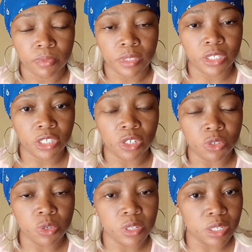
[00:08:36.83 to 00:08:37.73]
Did he
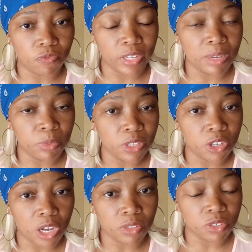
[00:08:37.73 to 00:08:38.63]
lose his fame when he
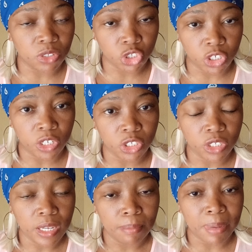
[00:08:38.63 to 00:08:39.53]
got to the church?
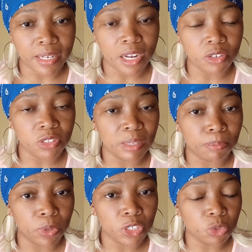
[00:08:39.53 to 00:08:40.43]
But now to the
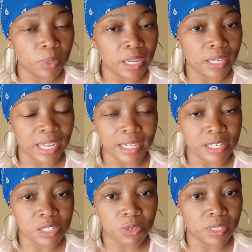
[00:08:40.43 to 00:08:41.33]
point where, like,
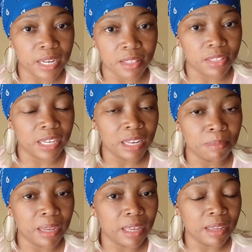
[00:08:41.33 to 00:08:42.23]
he's got nothing. In
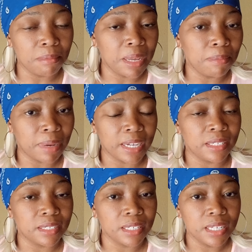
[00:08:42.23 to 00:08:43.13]
my
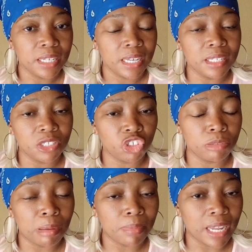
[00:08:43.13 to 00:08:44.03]
mind, in the
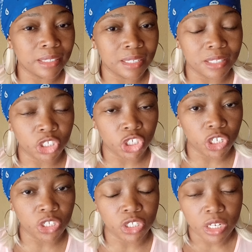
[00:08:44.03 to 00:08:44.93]
dream, I'm like, did the
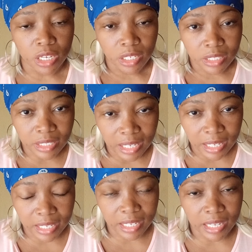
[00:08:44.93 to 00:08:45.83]
church
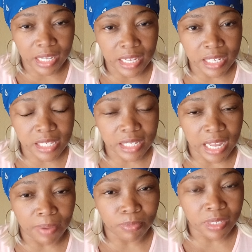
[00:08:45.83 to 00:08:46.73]
take his,
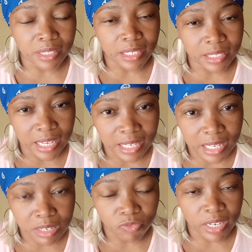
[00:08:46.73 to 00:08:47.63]
did they take
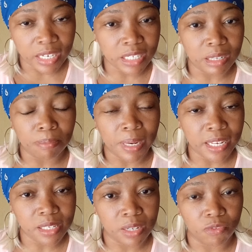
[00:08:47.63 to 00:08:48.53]
his financial
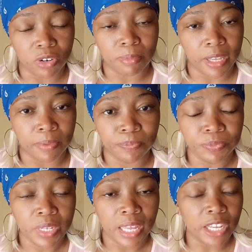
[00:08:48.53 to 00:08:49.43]
blessing from him?
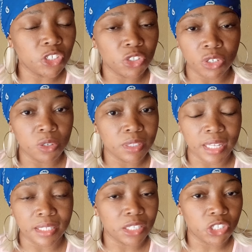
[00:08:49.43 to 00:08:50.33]
And you know
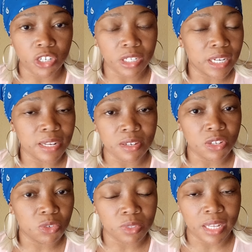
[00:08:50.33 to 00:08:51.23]
that the church
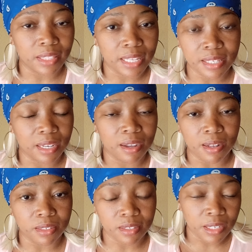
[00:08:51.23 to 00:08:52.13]
doesn't do that. That's a
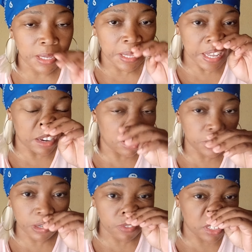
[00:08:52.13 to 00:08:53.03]
cult. A
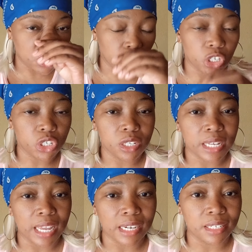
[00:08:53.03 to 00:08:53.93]
lot of these churches
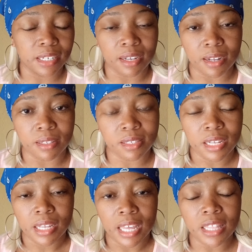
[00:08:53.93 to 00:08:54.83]
are actually cults.
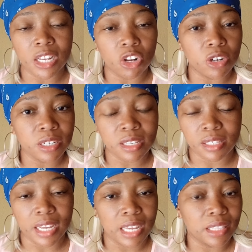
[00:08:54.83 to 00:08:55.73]
And the Lord is
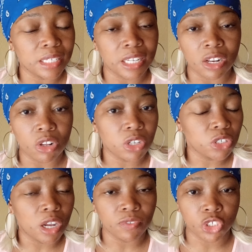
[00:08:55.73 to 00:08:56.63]
saying that a lot
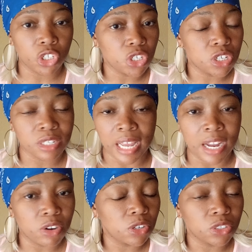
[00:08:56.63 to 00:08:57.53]
of churches
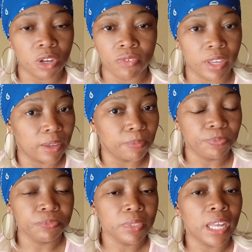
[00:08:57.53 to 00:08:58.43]
are not of him.
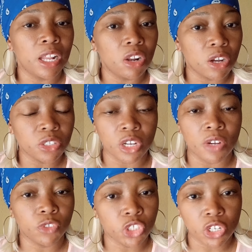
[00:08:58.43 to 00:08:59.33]
A lot
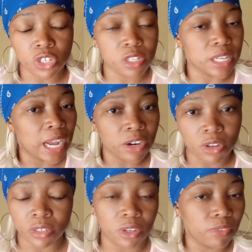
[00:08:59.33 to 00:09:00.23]
of churches are
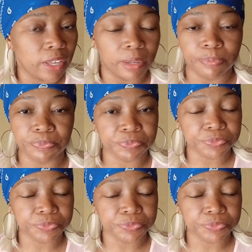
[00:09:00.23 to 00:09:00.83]
not of him.